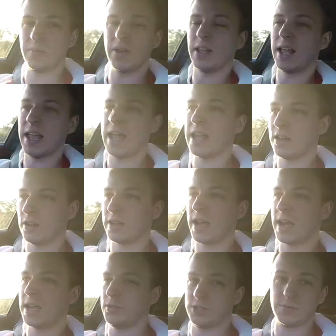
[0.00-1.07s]
be at like 8 or
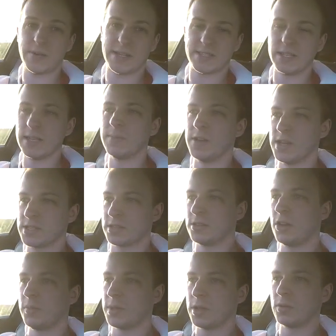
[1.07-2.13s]
9, which is past the limiter, so
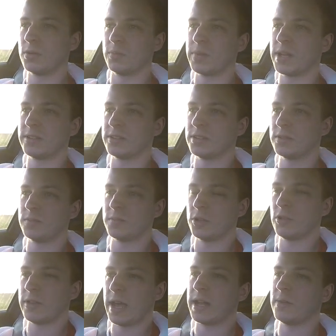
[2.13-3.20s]
normally you wouldn't be able to
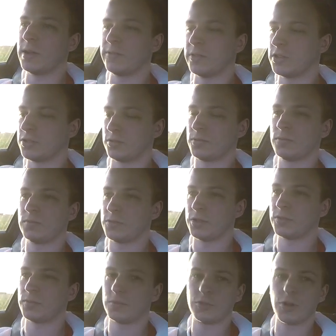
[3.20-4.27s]
do that anyway if you just
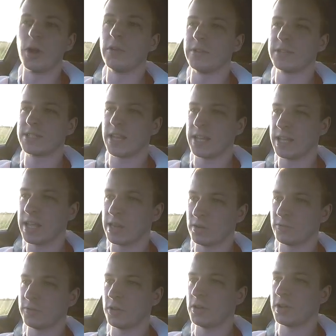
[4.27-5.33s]
drove in 2nd
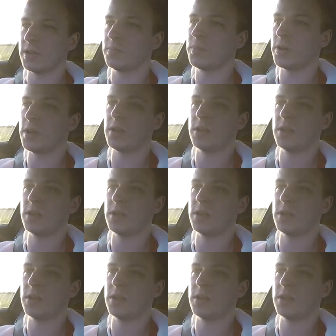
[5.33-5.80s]
gear and floored it. But